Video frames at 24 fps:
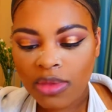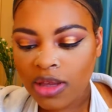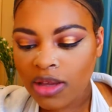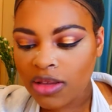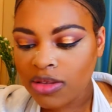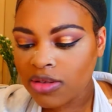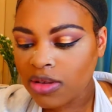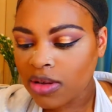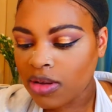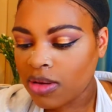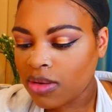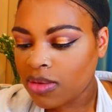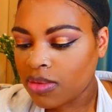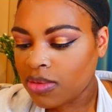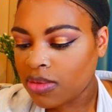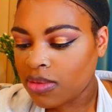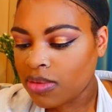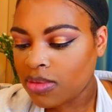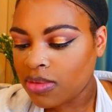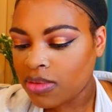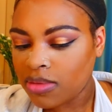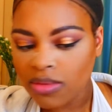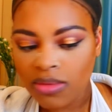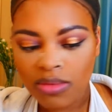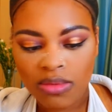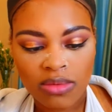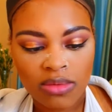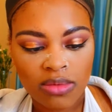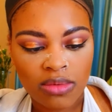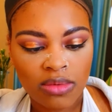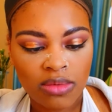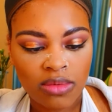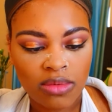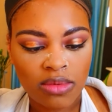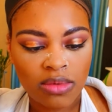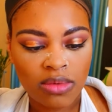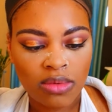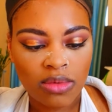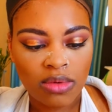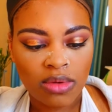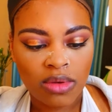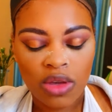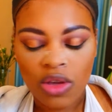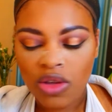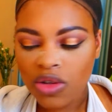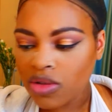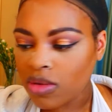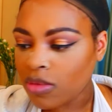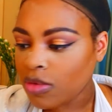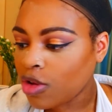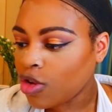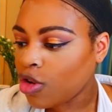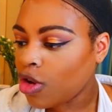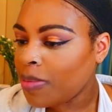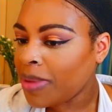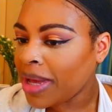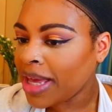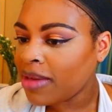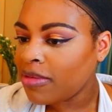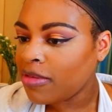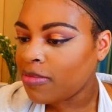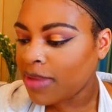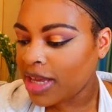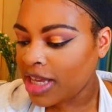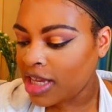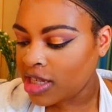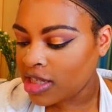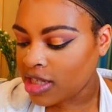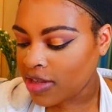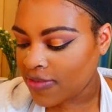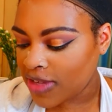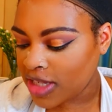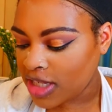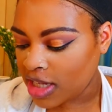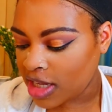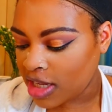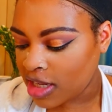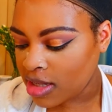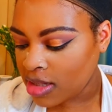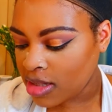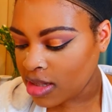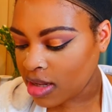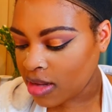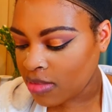So, so I'm gonna go back in with my E17.